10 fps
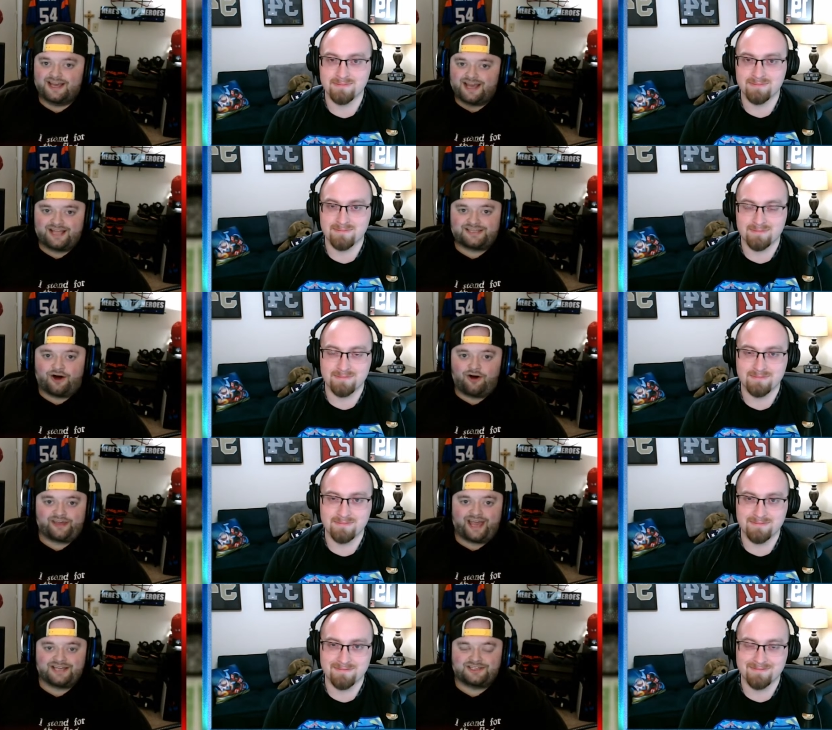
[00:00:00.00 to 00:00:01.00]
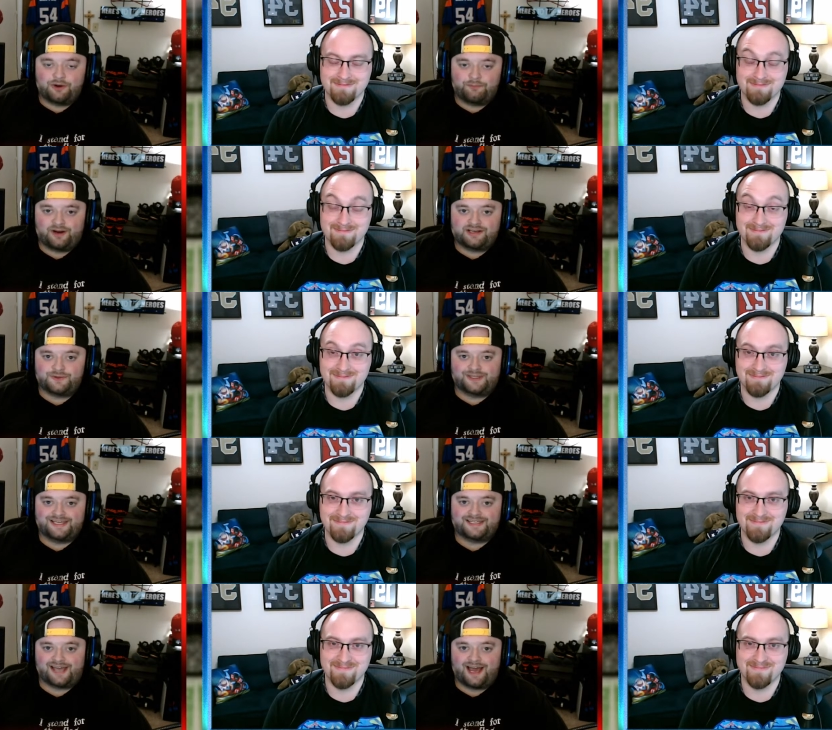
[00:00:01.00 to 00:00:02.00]
Speaker 1: it's all gas, no brakes with
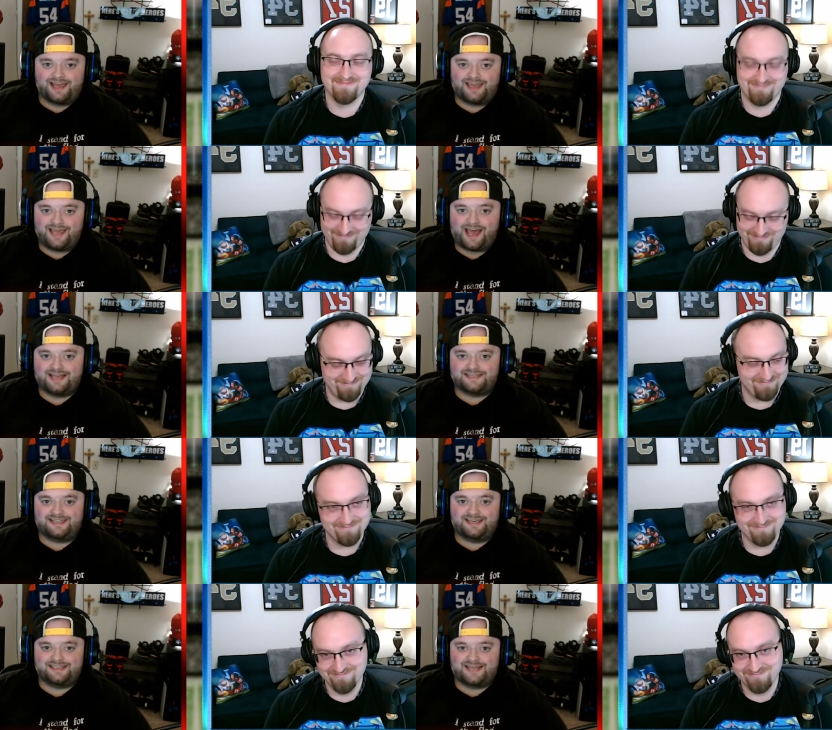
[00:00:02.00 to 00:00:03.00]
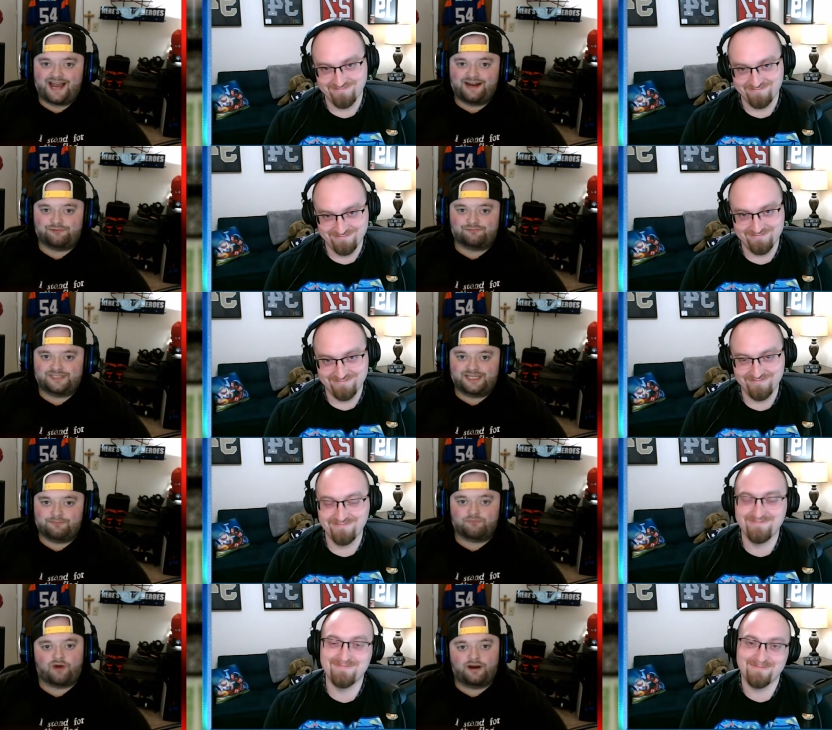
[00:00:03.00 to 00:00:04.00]
this guy. He has the entire
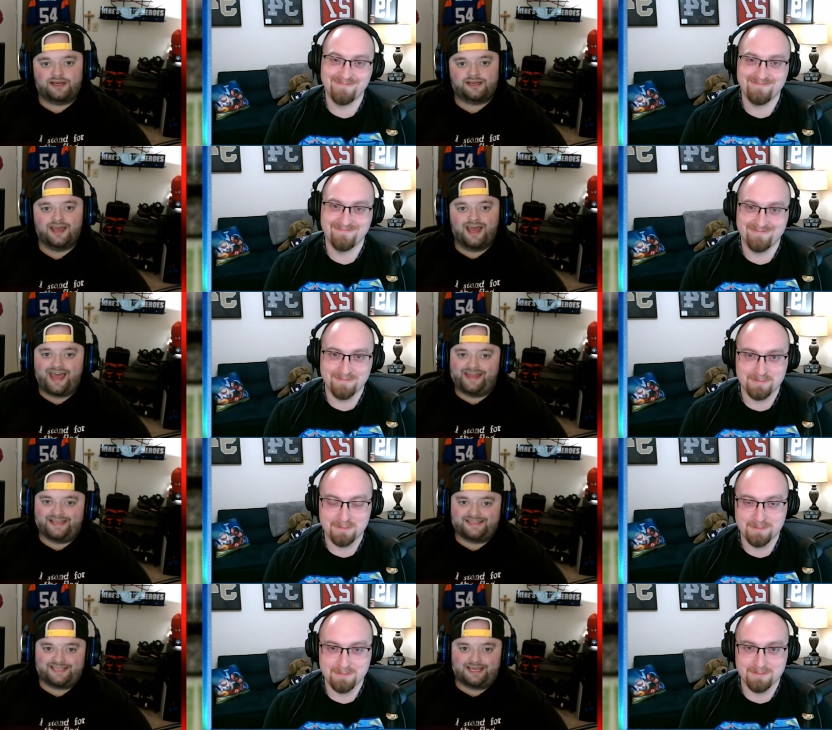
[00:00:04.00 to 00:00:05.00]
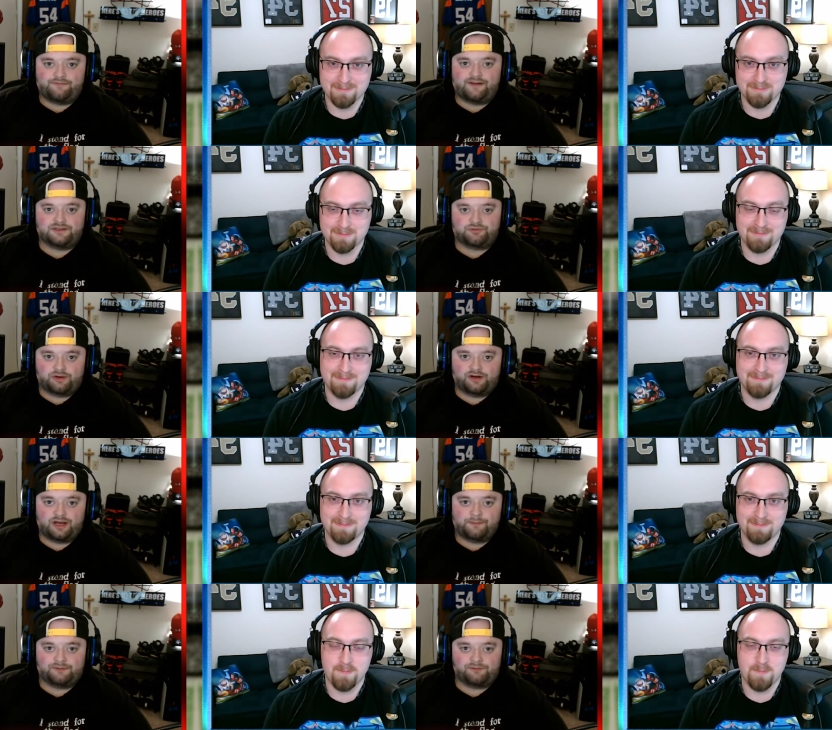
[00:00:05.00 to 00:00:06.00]
team running, and this defense reared
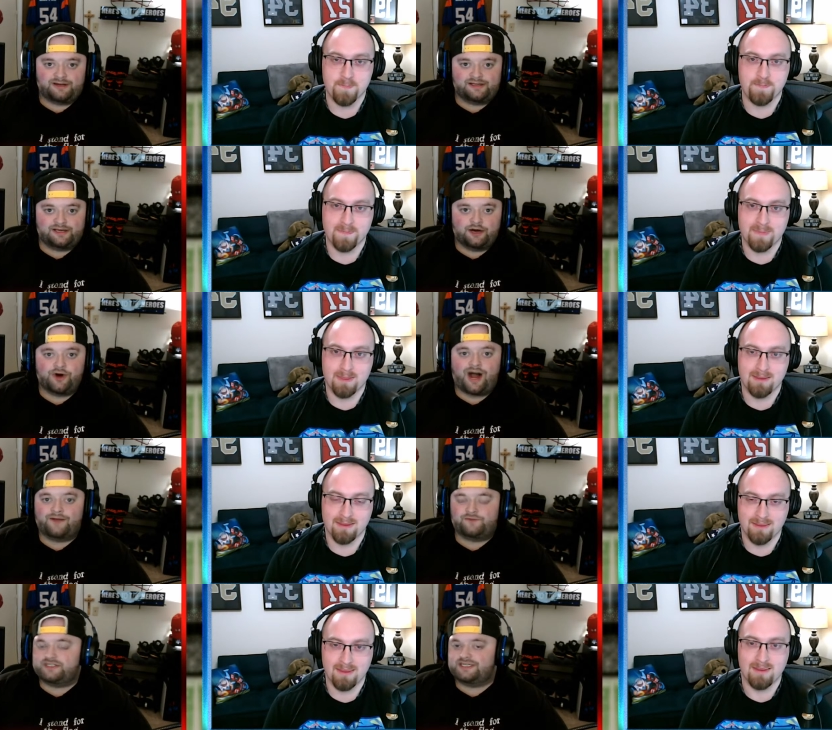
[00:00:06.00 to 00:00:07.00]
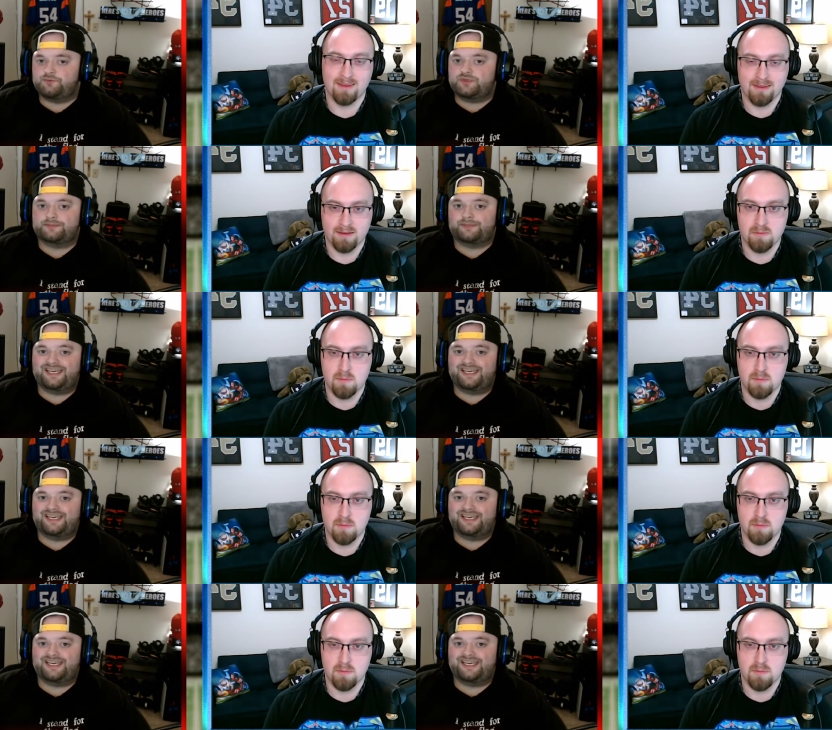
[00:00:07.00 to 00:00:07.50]
up and ready to go. Obviously, with some key